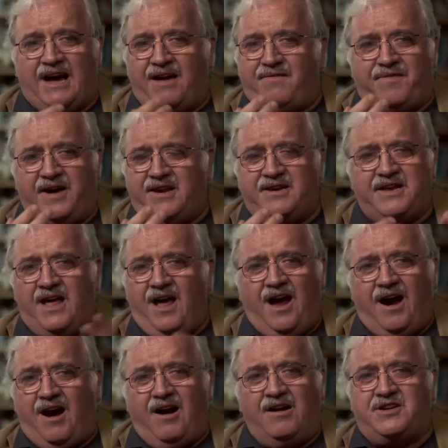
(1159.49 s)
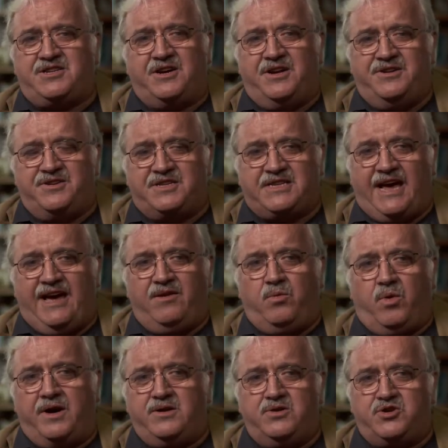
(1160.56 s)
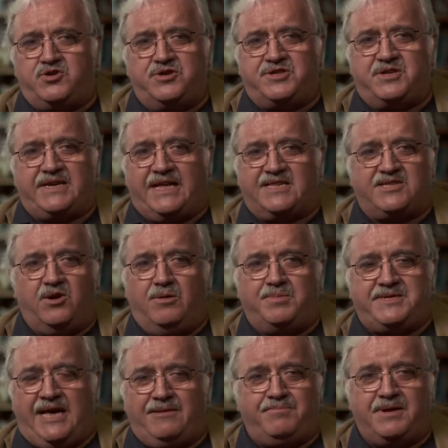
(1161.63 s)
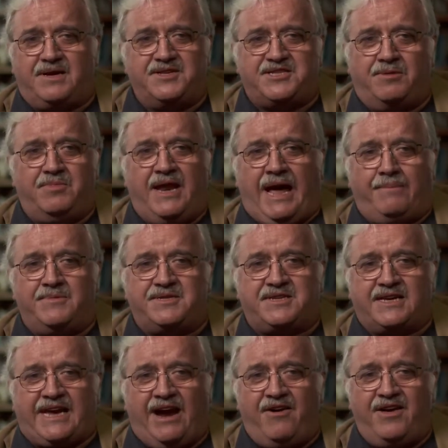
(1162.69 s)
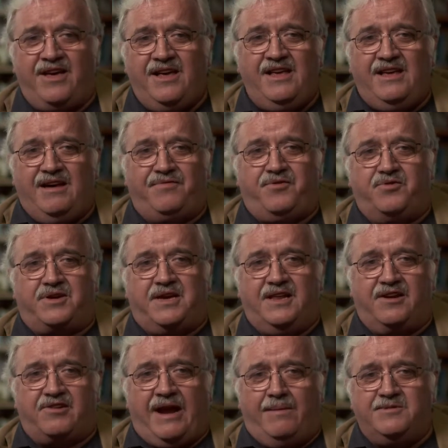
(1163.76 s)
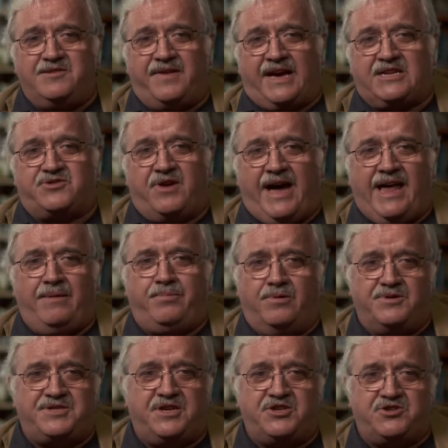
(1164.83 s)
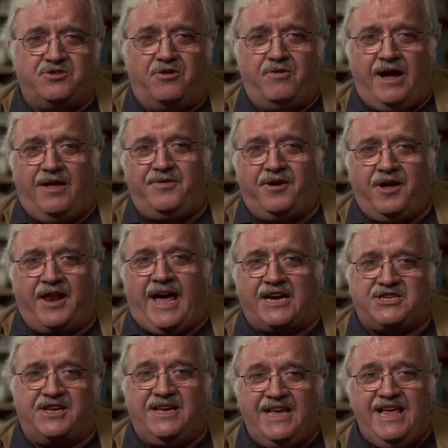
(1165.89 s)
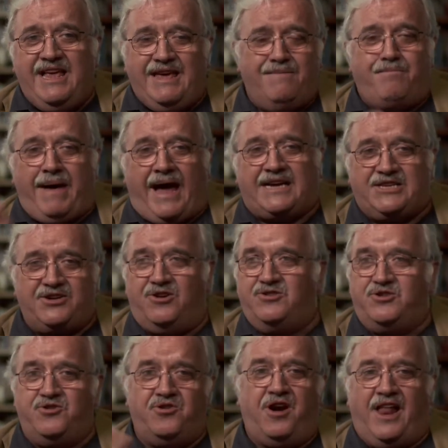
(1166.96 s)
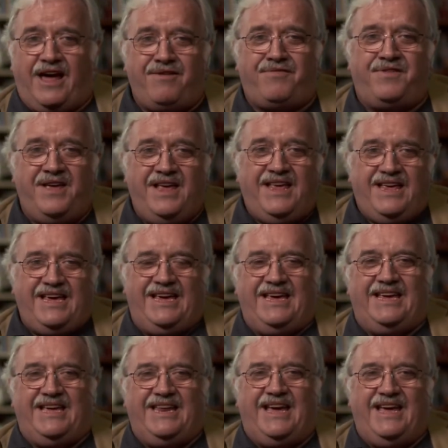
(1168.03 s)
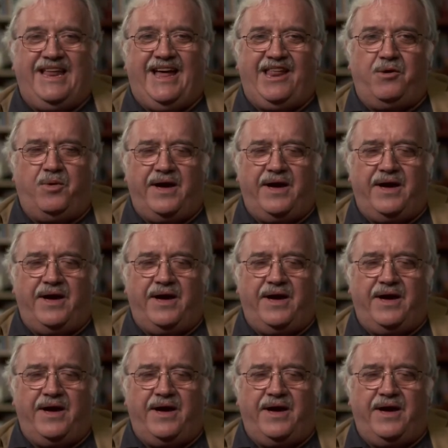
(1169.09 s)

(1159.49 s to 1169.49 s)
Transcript: I find it hard to understand why you should get so upset because someone happens to carry a few kilograms of extra adipose tissue around. They're not actually impacting on your life in any